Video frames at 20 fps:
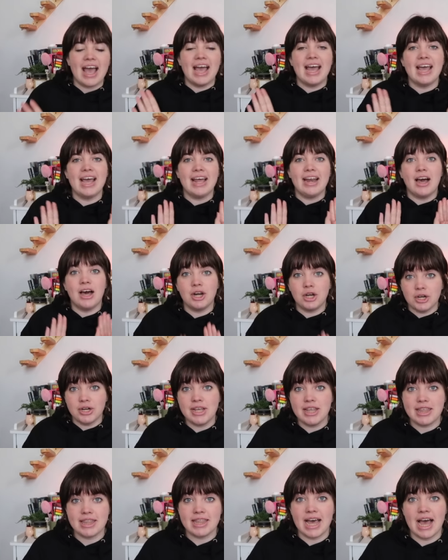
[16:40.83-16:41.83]
And
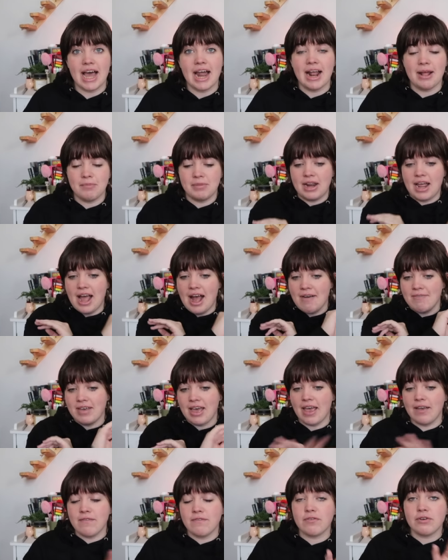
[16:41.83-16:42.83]
underneath that, I'm gonna have
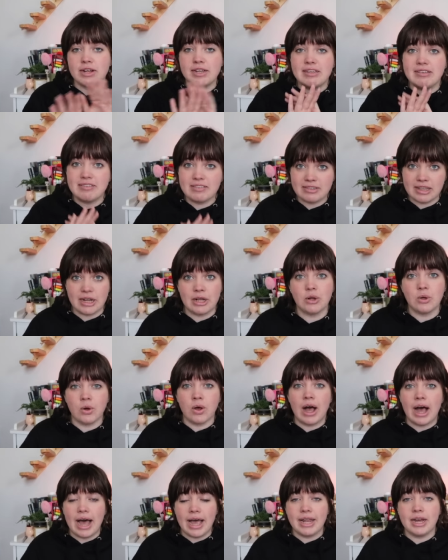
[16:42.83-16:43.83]
every single
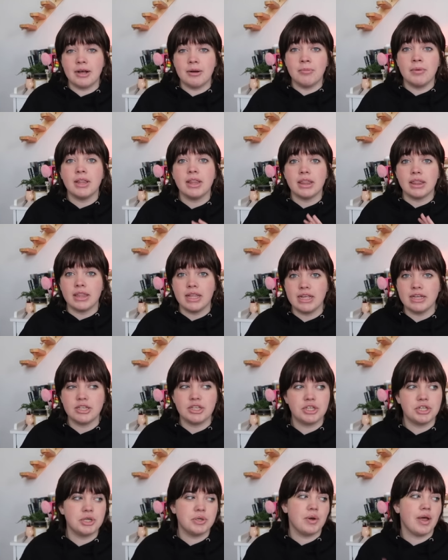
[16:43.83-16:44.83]
item
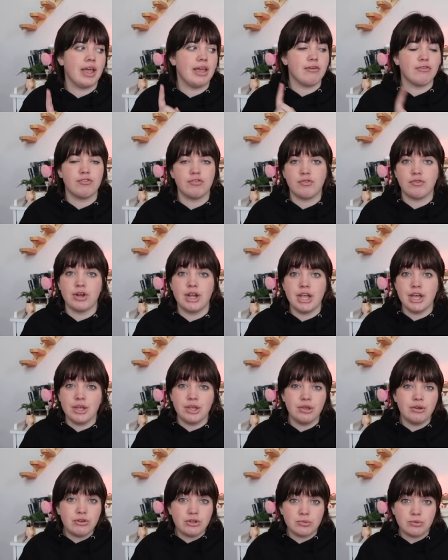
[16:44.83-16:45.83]
linked to a free
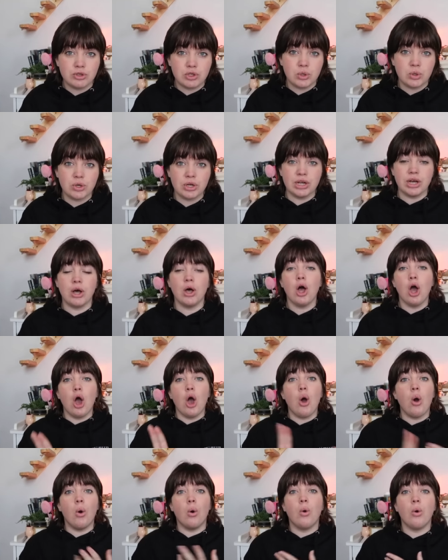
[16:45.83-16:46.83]
YouTube tutorial
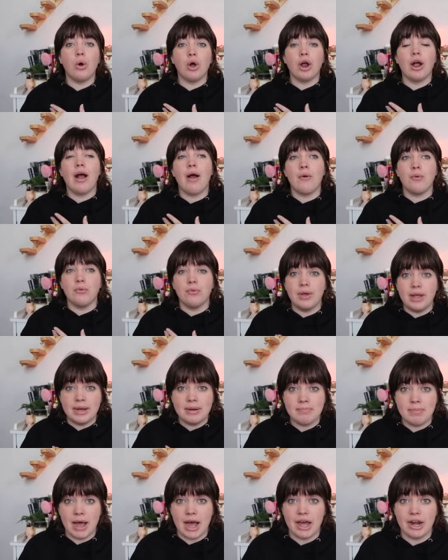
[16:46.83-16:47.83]
or
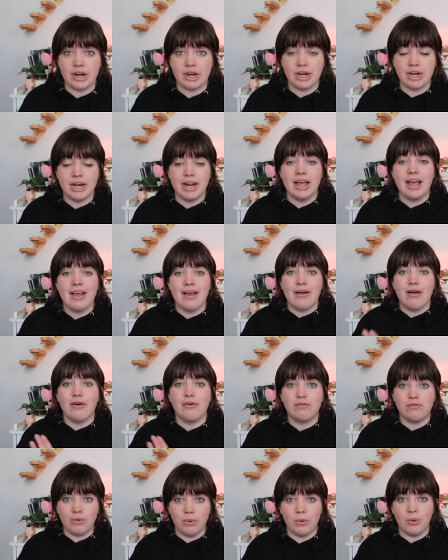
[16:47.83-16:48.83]
written pattern
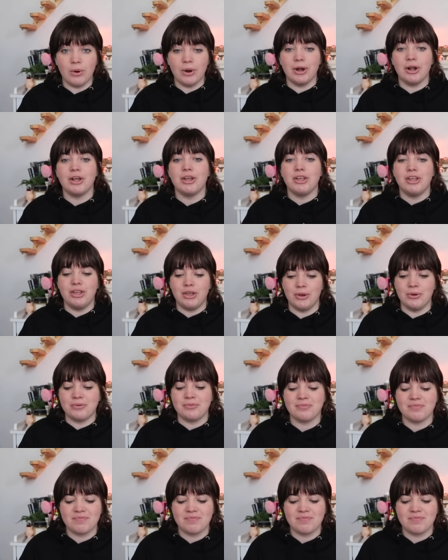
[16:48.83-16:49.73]
for you.